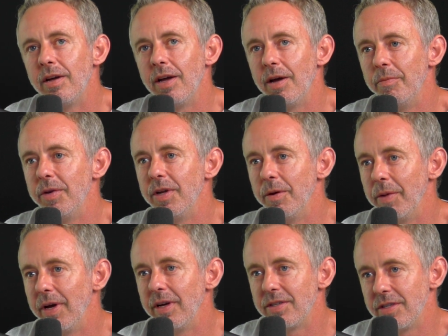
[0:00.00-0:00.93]

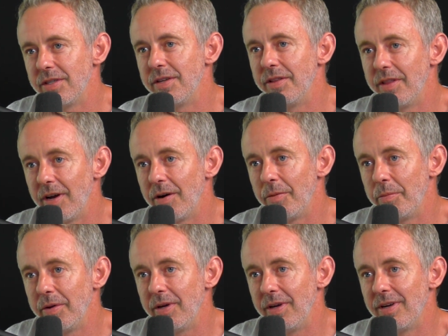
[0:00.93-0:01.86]
MDMA-assisted
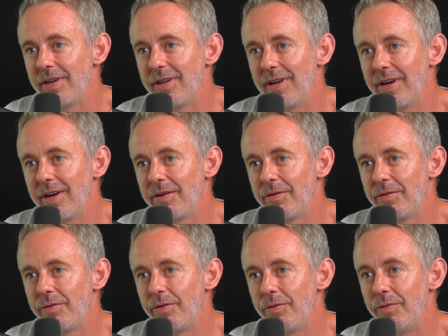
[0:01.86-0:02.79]
therapy? Like
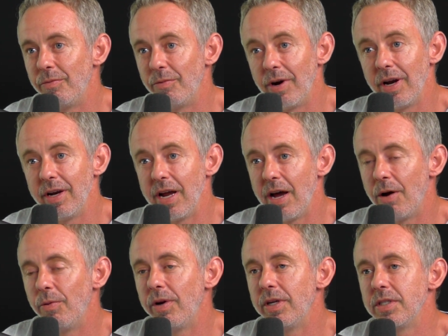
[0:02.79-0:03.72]
for right
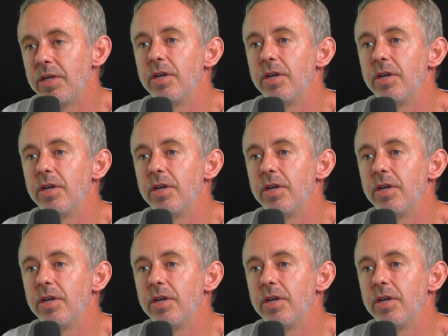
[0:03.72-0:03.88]
now, what is it,